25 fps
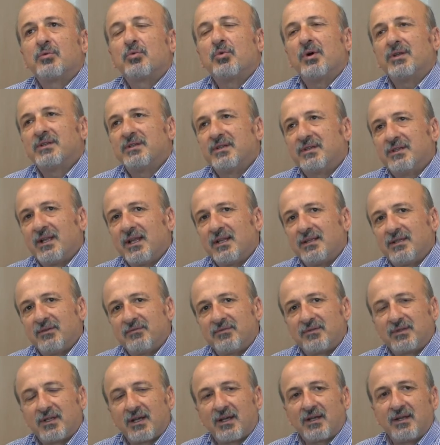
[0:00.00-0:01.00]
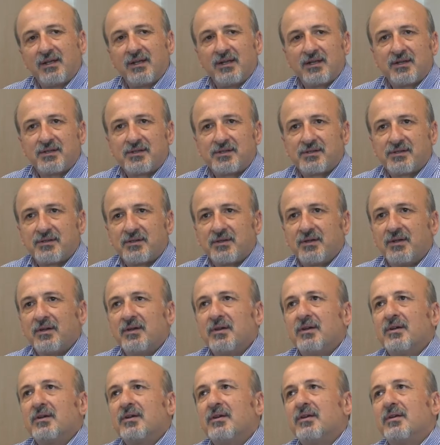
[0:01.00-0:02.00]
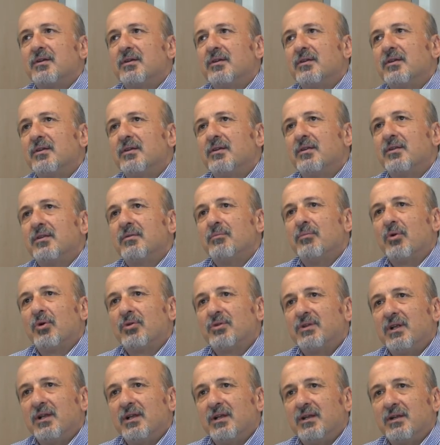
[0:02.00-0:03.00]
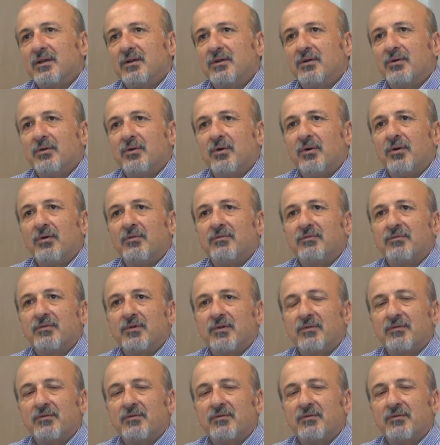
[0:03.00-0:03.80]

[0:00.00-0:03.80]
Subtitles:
quantitative techniques in the modeling of